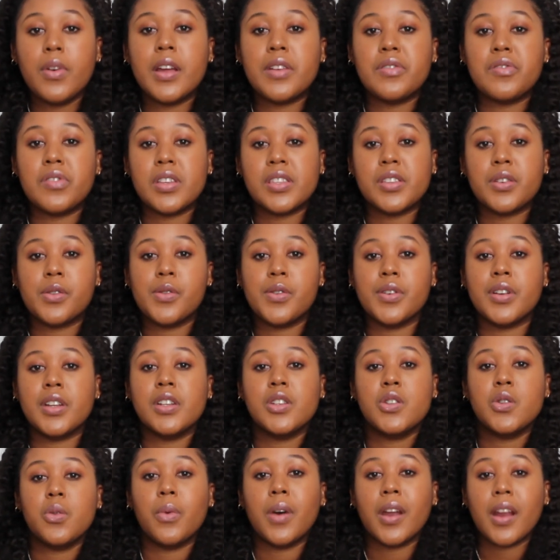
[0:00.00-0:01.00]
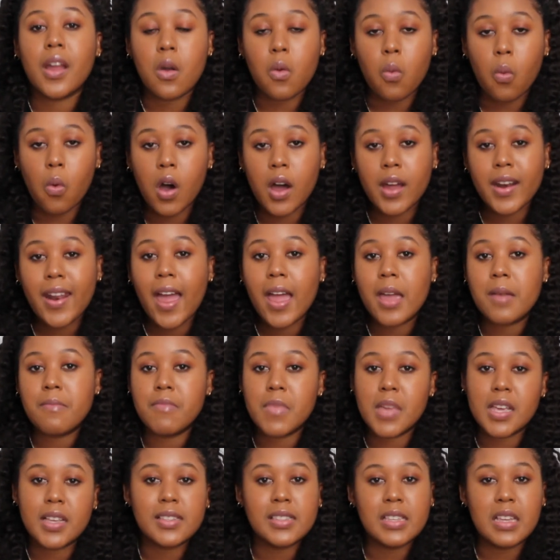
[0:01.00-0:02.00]
I dress according to what I want, I
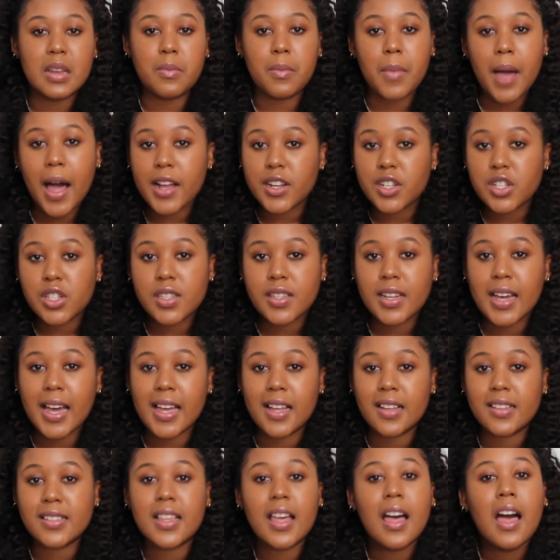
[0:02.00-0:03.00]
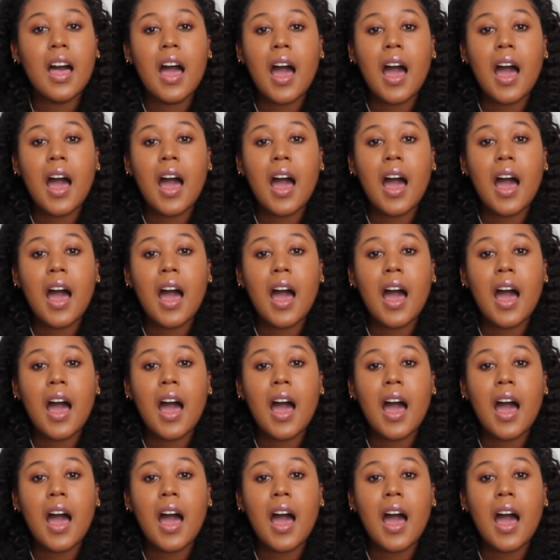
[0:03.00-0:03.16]
mix and match styles,